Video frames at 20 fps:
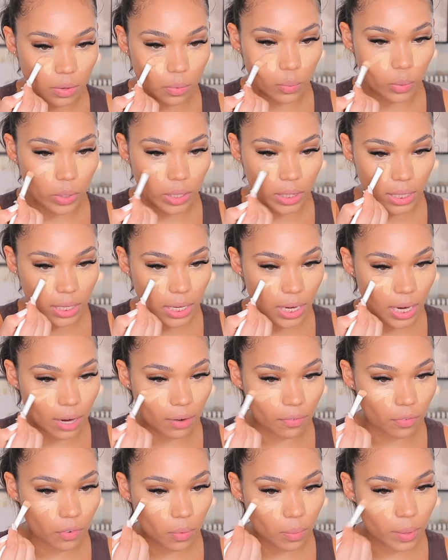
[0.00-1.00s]
really
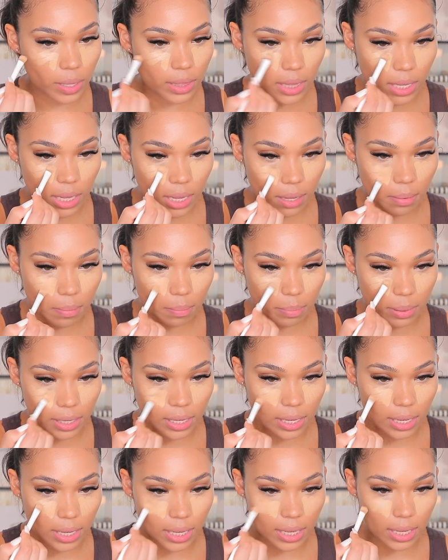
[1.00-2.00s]
careful with it
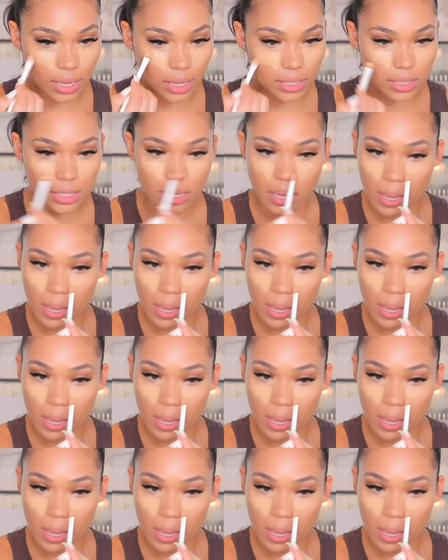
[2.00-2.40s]
because